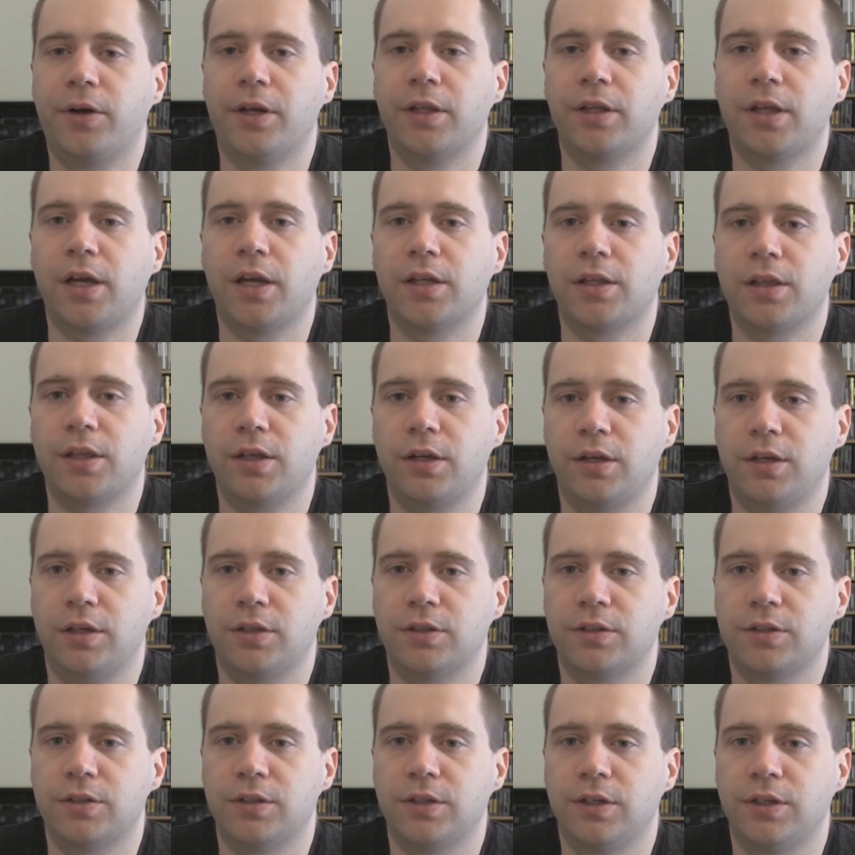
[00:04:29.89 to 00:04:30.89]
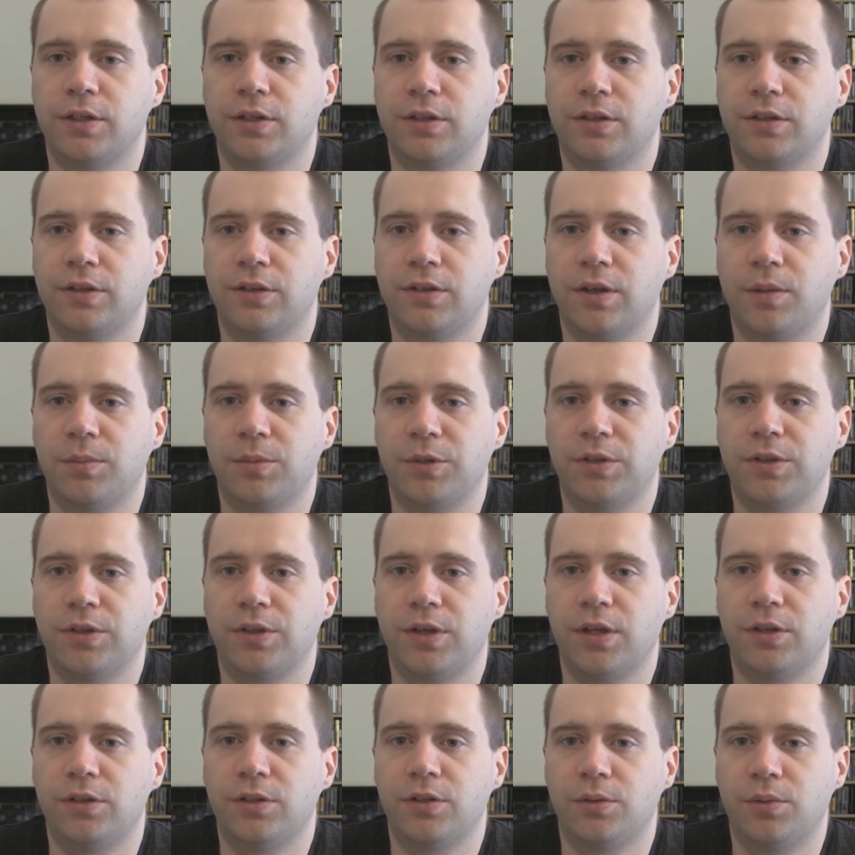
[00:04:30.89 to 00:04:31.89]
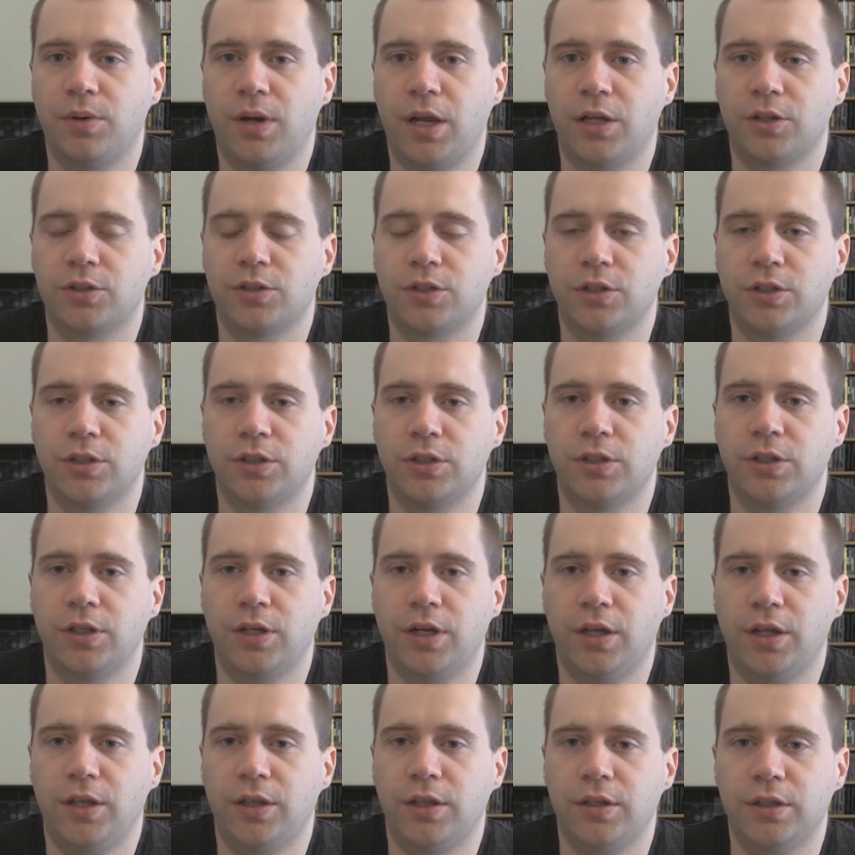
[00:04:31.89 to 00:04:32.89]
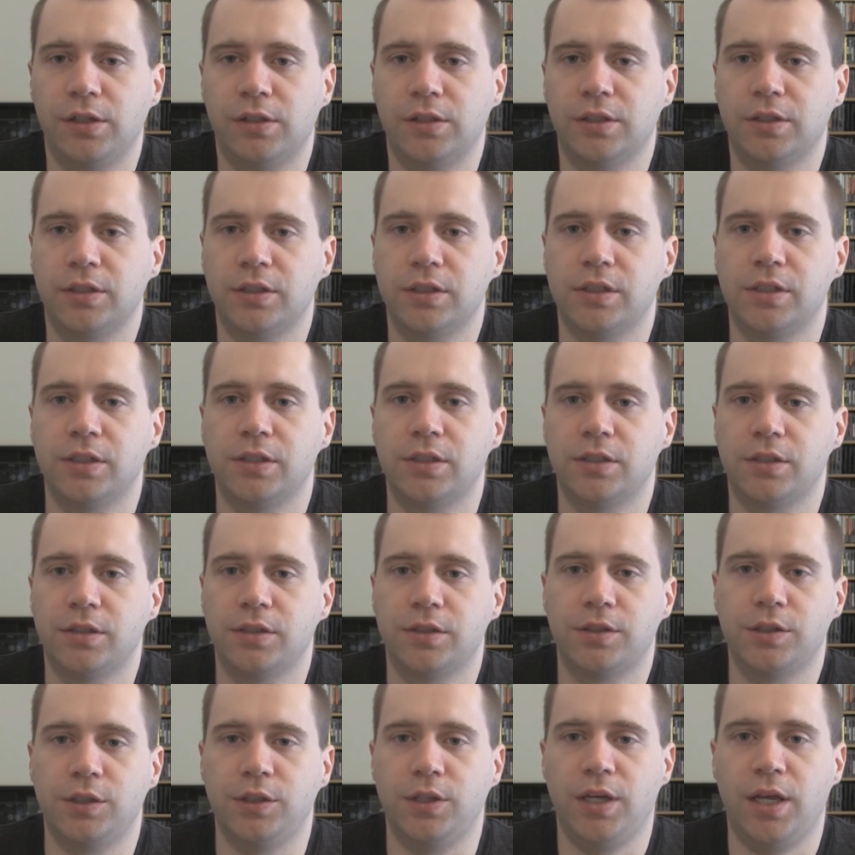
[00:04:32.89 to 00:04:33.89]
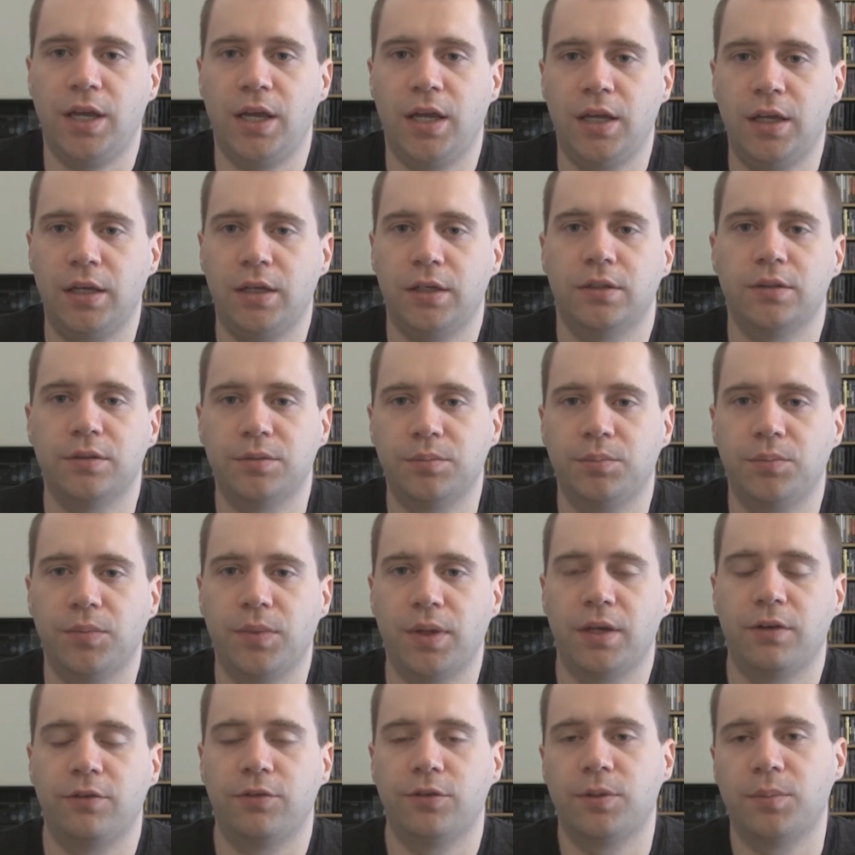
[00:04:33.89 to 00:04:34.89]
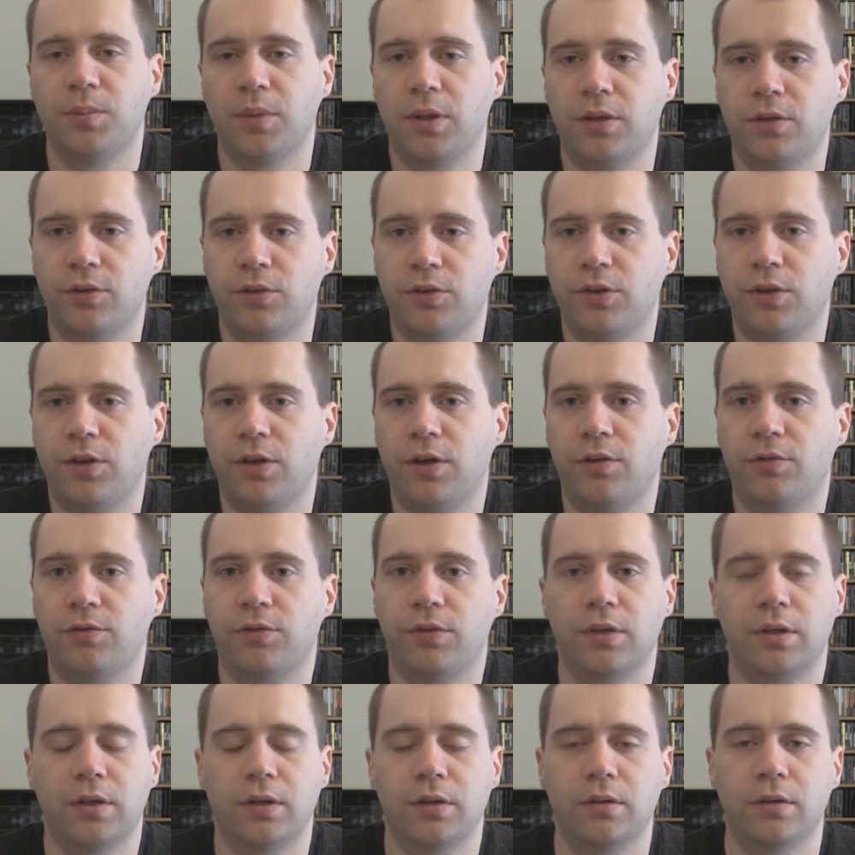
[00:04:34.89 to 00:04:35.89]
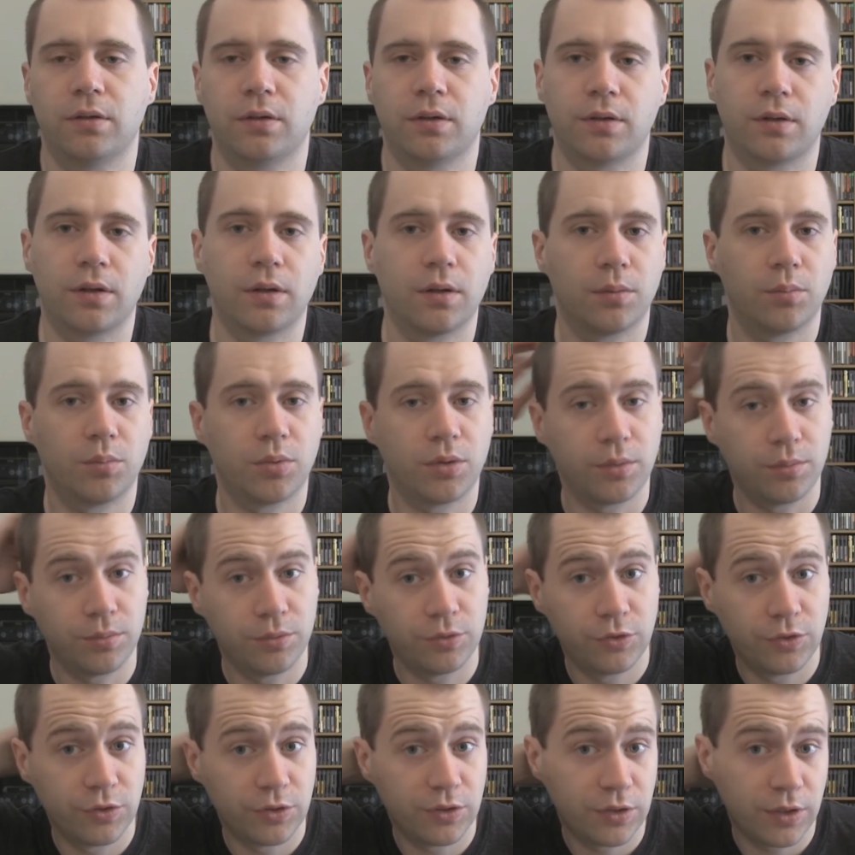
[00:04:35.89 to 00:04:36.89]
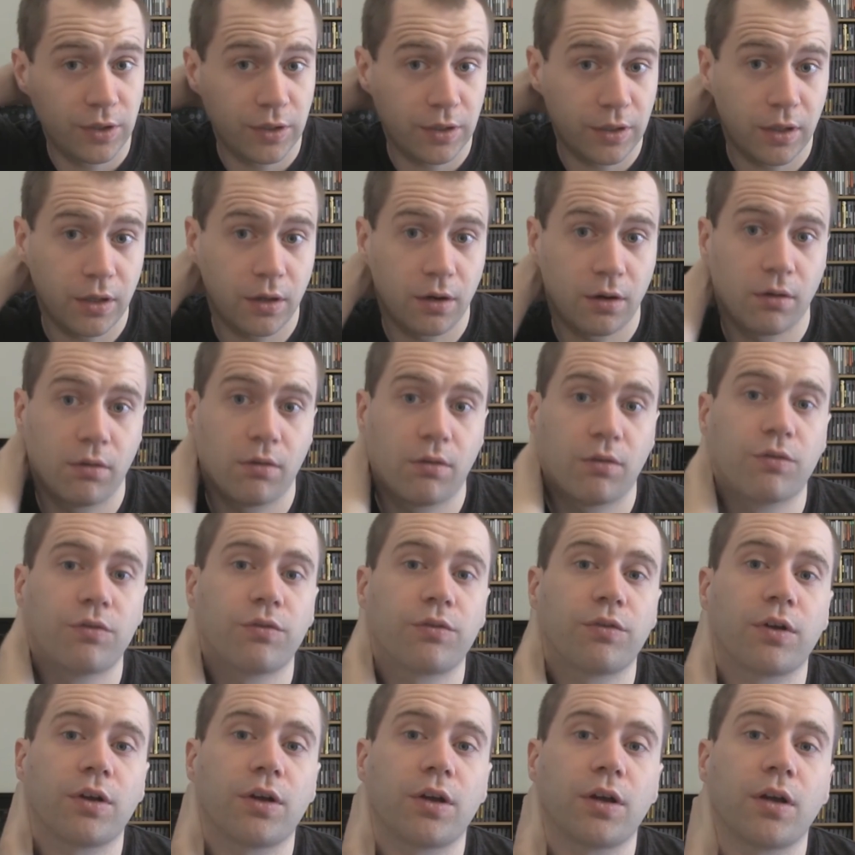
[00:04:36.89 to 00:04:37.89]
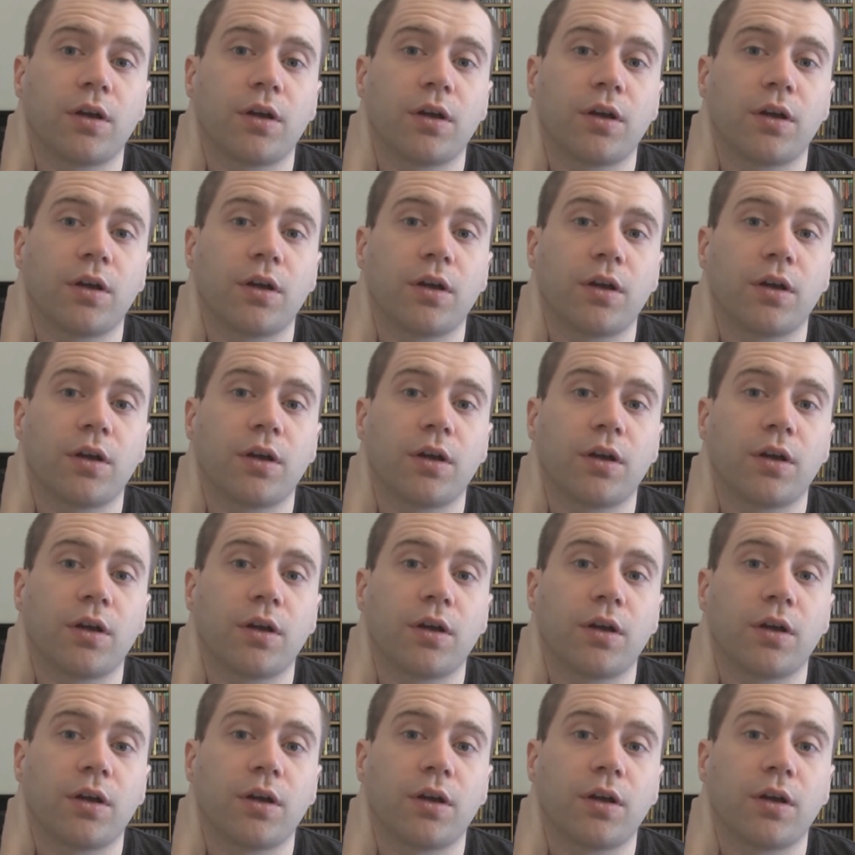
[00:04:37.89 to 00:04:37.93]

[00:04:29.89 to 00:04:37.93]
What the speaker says: I think it's to some extent irrational, and I think today I have some other stuff that I probably should take care of.